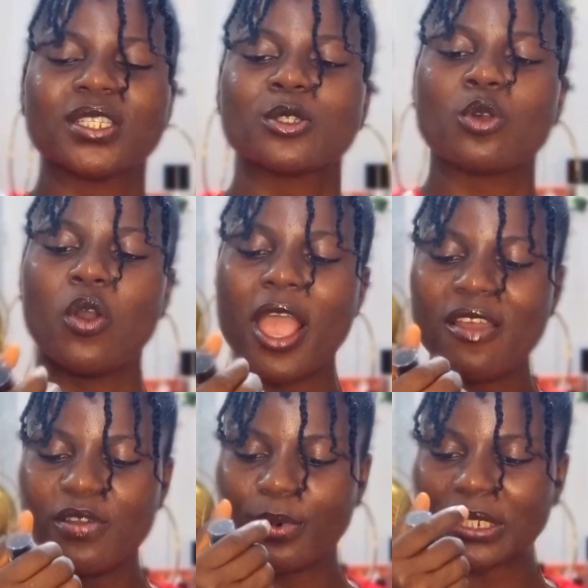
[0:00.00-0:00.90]
So
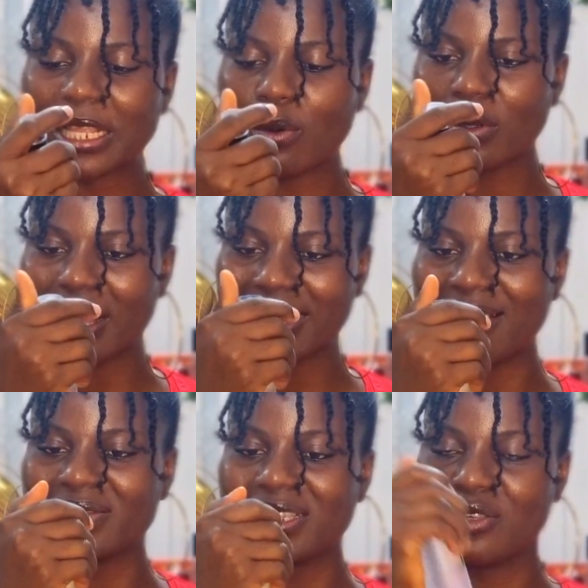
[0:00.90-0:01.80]
everybody that
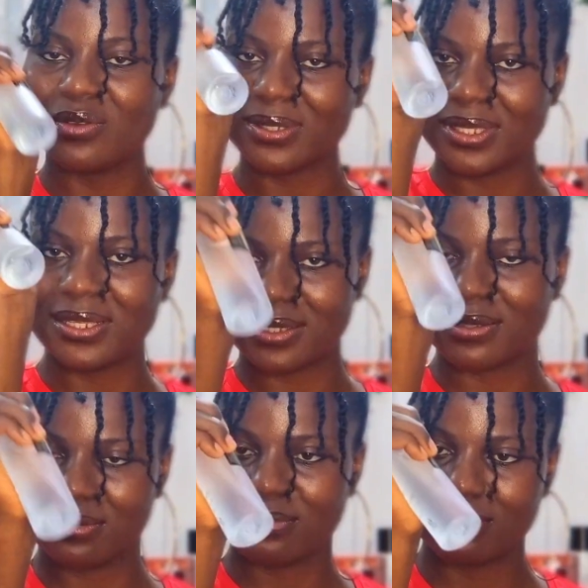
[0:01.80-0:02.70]
I've seen use
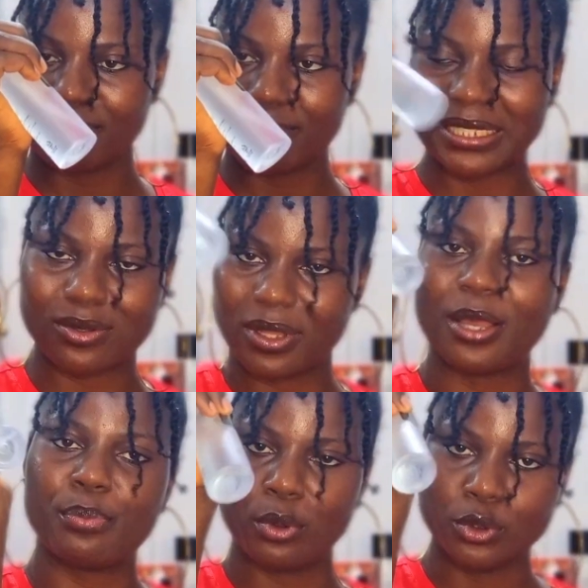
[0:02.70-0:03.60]
this particular
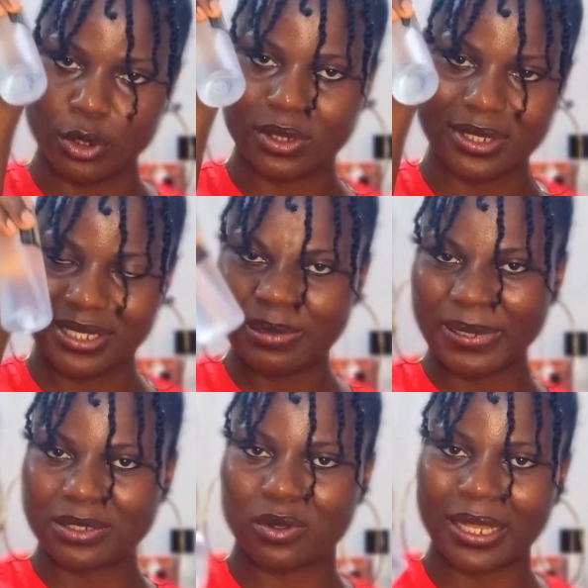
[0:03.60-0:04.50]
product, this
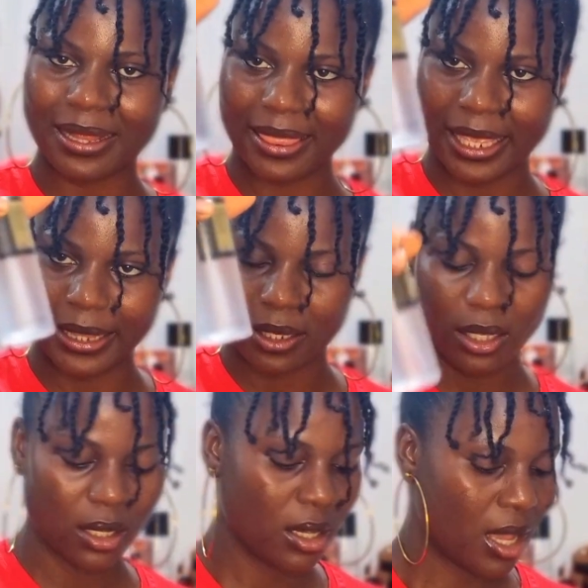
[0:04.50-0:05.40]
particular thing,
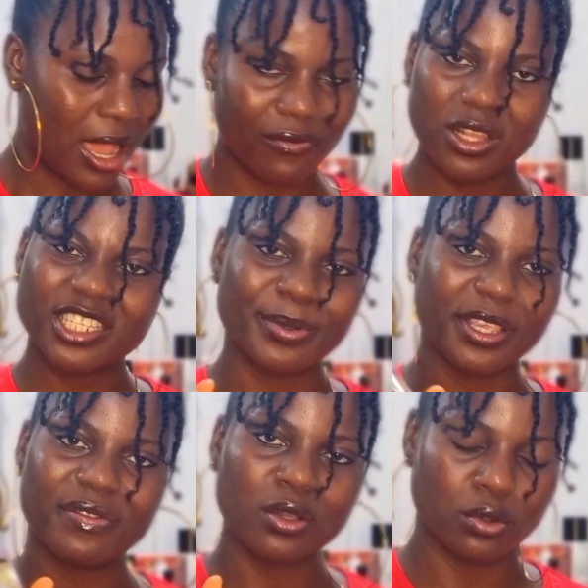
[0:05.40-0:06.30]
I've always been
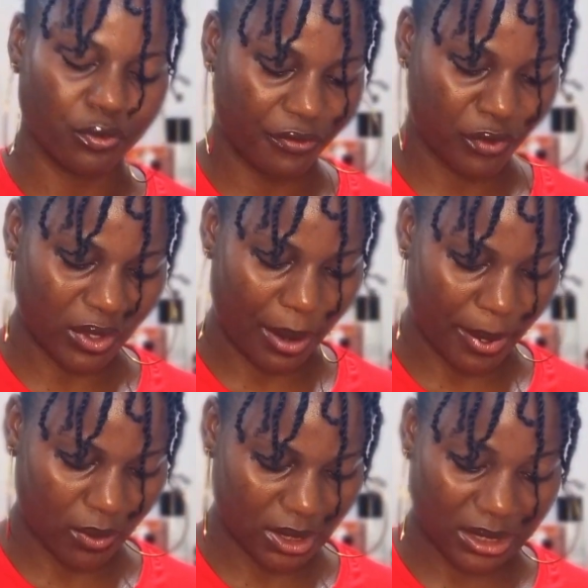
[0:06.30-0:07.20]
giving good reviews
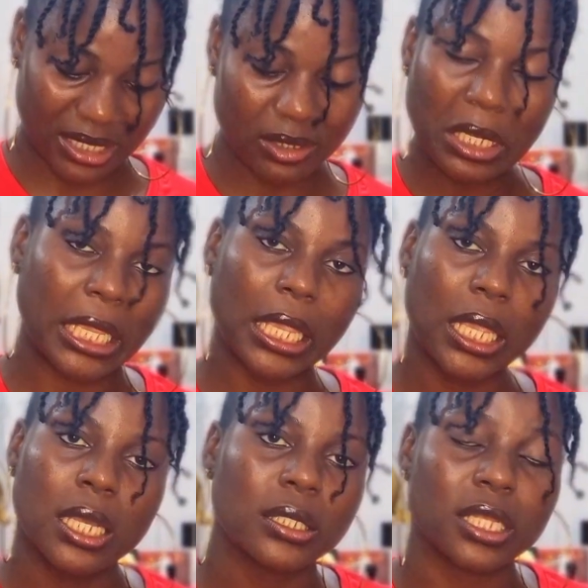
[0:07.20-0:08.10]
about it. That's okay.
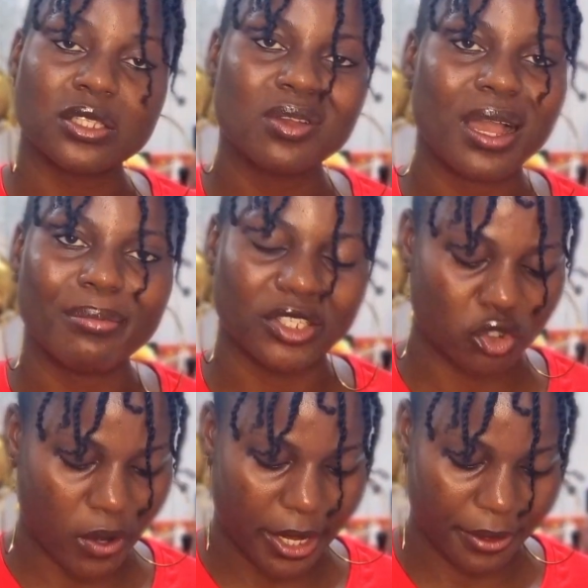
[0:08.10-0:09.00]
There's no harm in
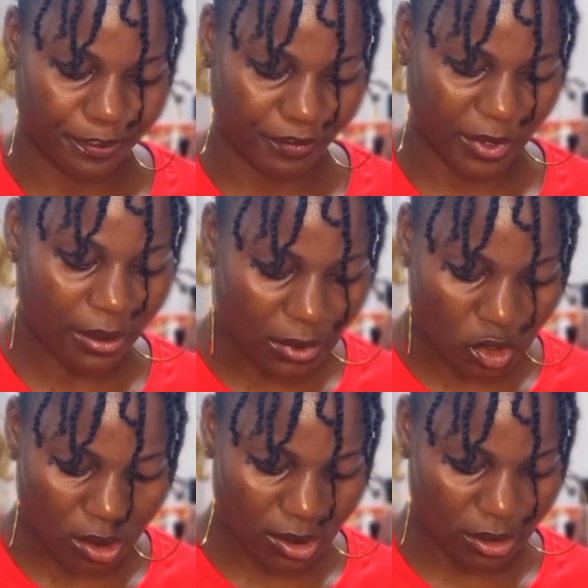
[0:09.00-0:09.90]
trying. Let me
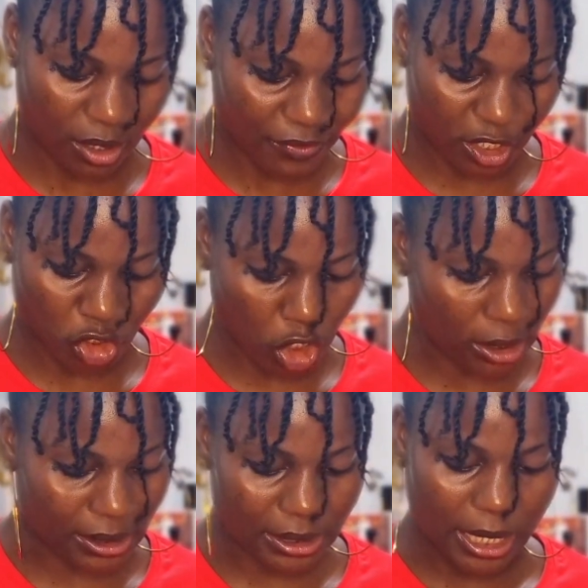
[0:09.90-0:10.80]
just give it a
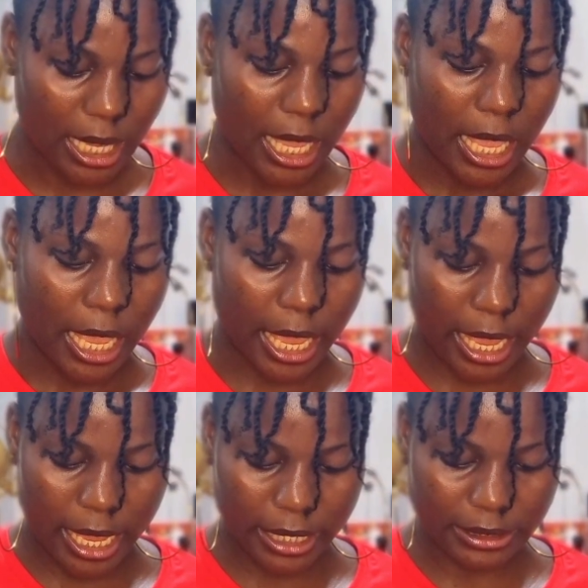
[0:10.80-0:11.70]
shot.
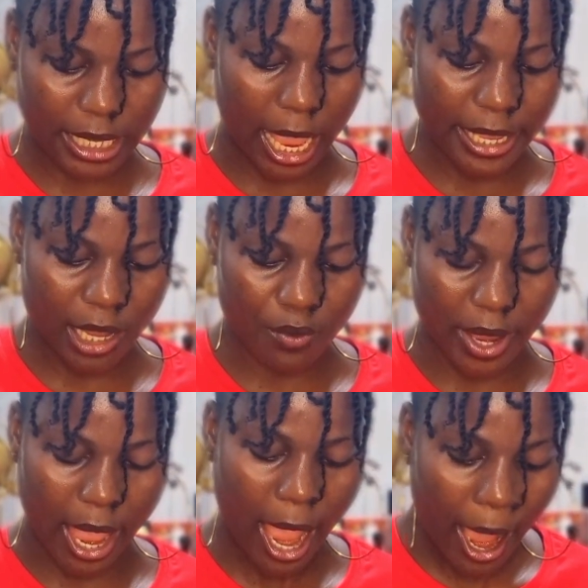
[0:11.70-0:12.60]
And yeah, here
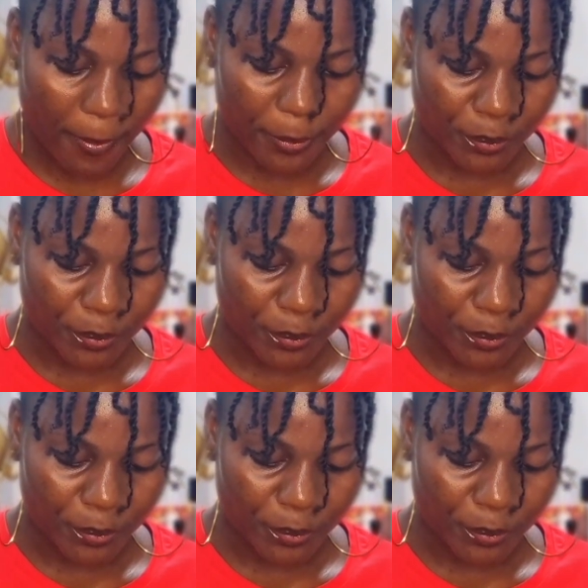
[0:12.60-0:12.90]
we are.